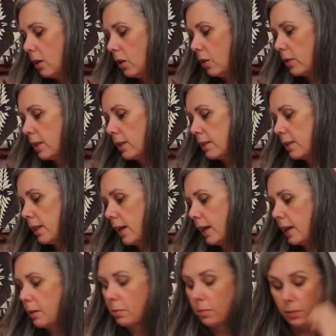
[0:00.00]
on the
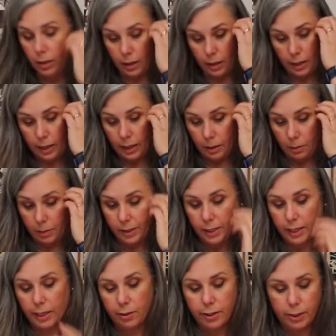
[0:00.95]
same
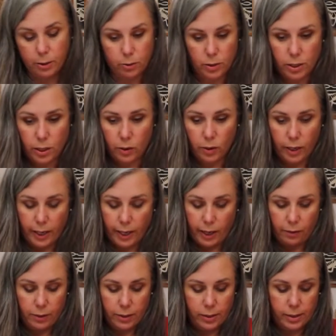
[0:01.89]
materials though, and I
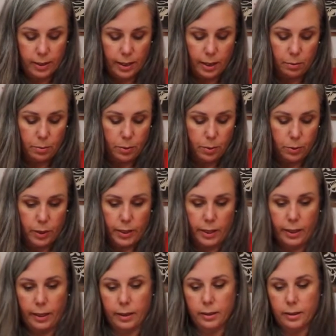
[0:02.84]
have a sample
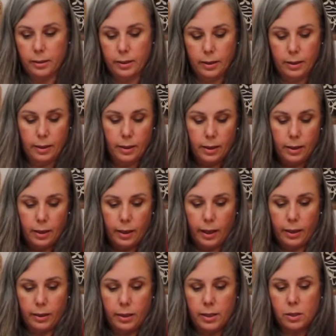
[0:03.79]
here,
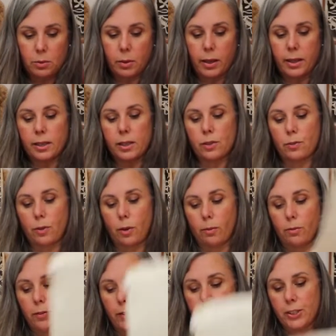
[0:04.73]
and this one is
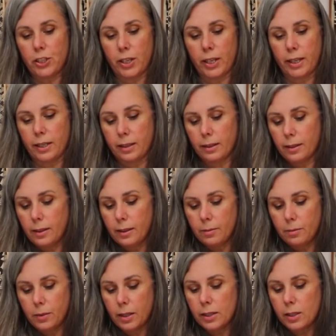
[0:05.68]
from Fiji.
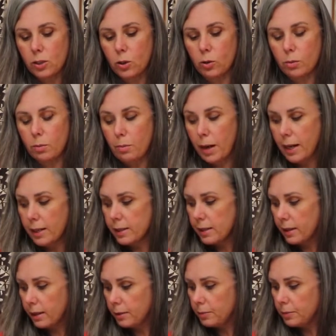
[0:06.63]
It's called
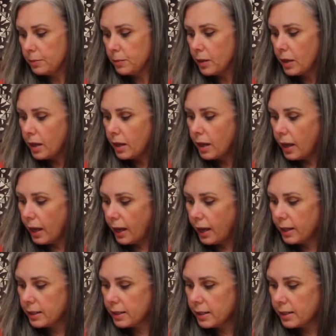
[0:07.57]
masi,
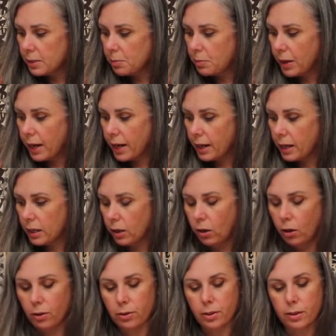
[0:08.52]
and it's bark
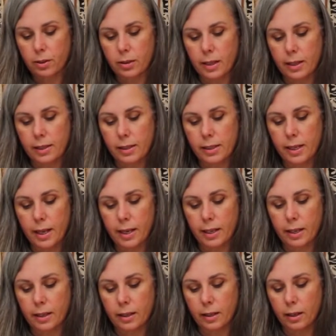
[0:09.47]
cloth that's
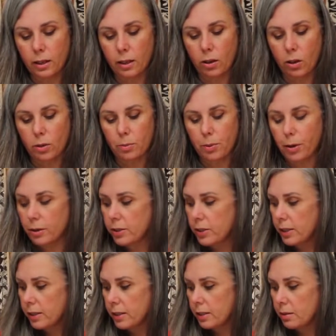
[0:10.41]
taken a long
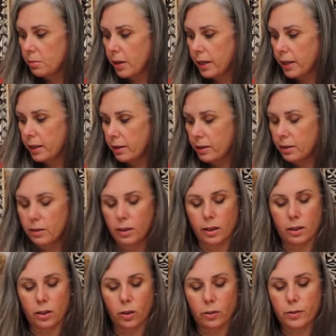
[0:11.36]
process to make it,
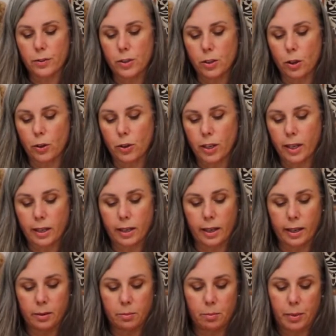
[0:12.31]
a lot of soaking
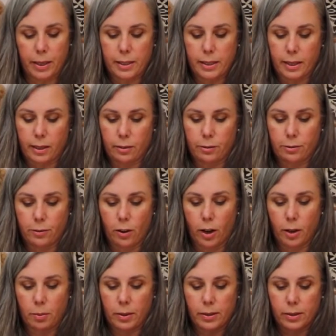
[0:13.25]
and beating of
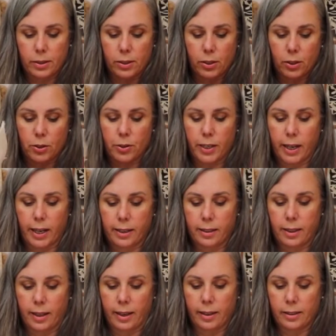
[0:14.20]
fibres to
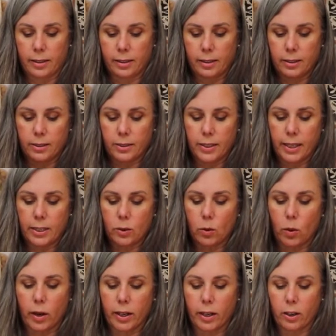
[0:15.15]
create that. You need
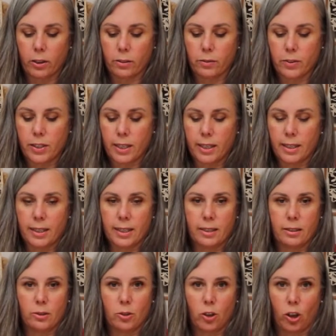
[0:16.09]
quite a lot of
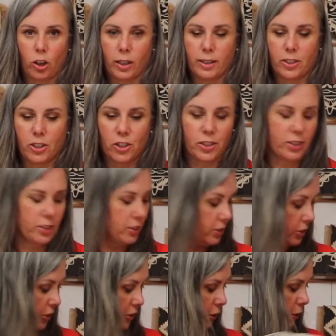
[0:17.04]
technical knowledge
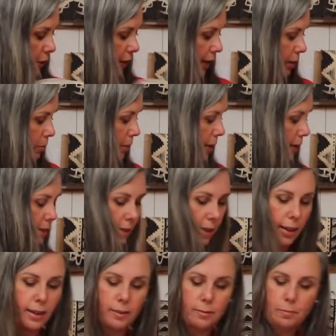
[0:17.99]
to know how to make
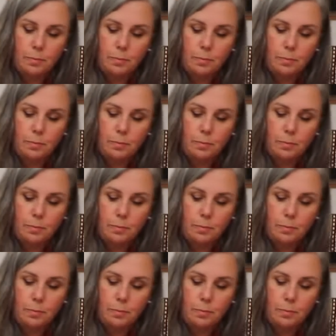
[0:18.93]
that.